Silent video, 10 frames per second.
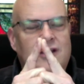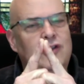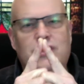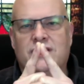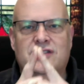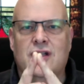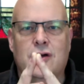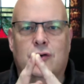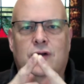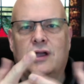Goodness,
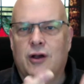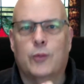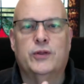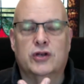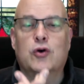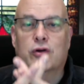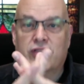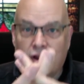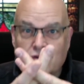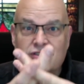no. Open the door.
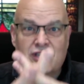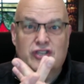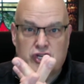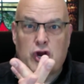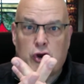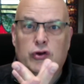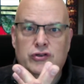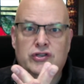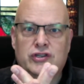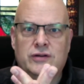There's the
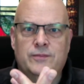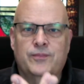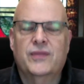church.